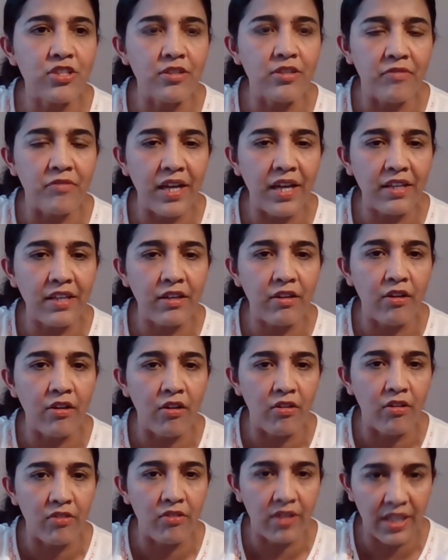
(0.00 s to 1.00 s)
vital
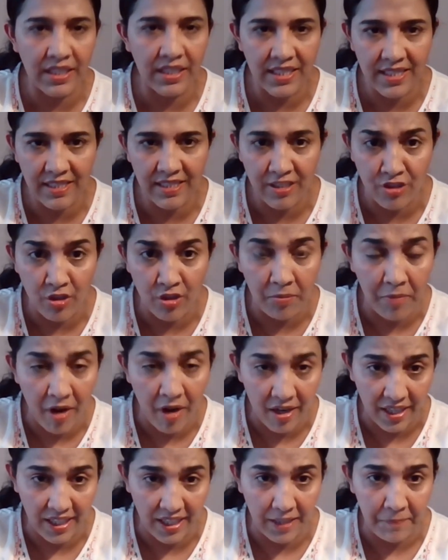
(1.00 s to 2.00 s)
organs in your
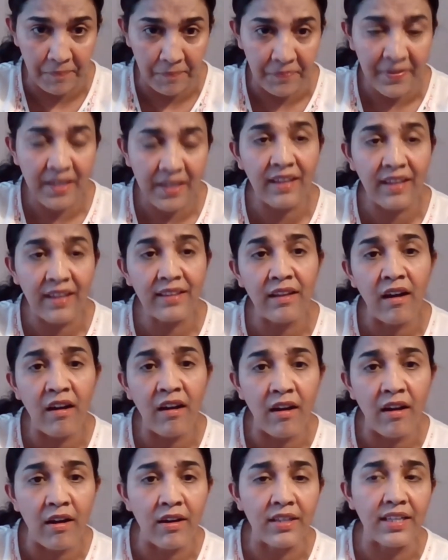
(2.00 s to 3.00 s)
body, like the
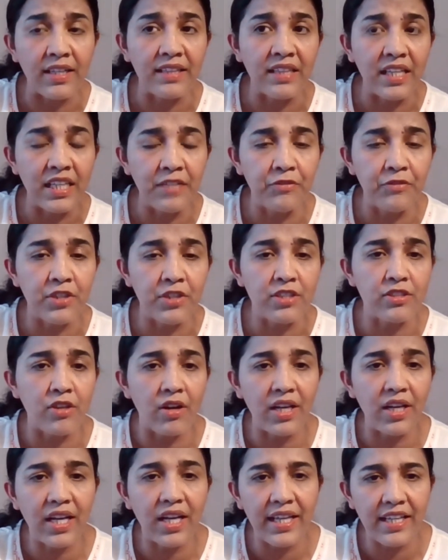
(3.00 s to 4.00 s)
heart and the liver is
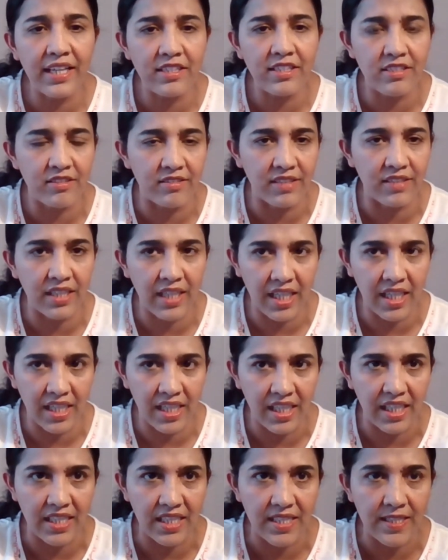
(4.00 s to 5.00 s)
all connected to the
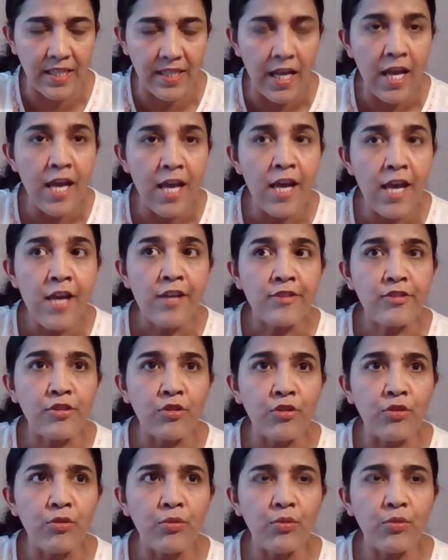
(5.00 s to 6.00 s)
kidneys.
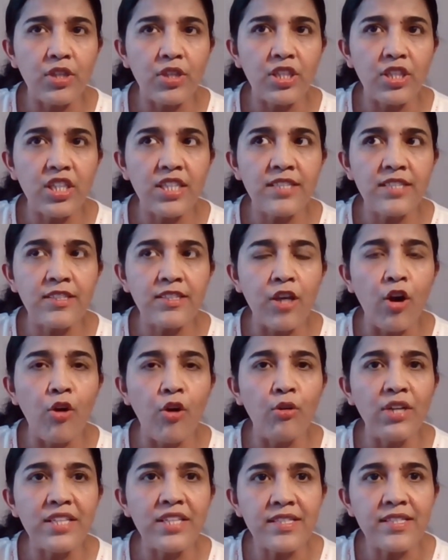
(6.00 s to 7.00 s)
So it's a
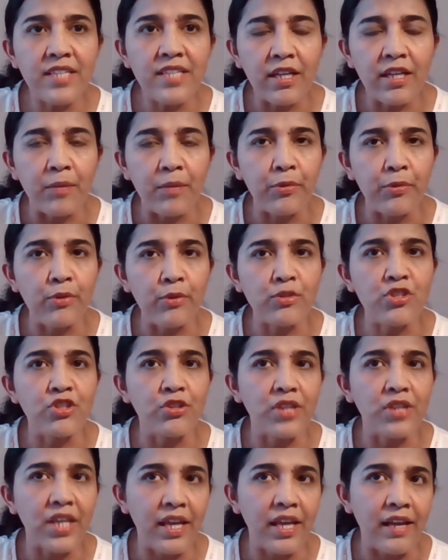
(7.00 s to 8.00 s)
holistic approach
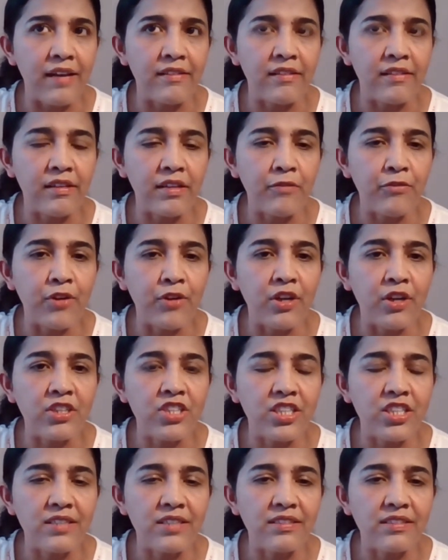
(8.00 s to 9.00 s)
to care that
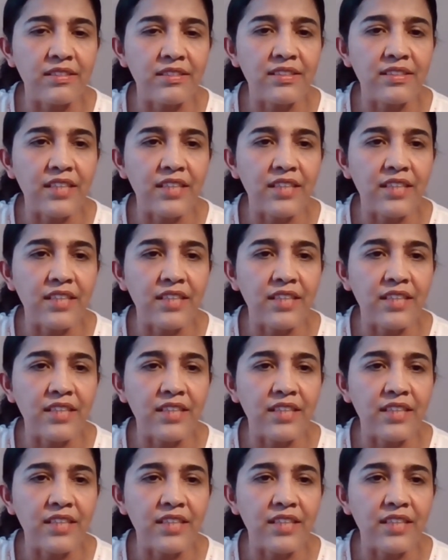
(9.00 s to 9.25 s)
nephrology nurses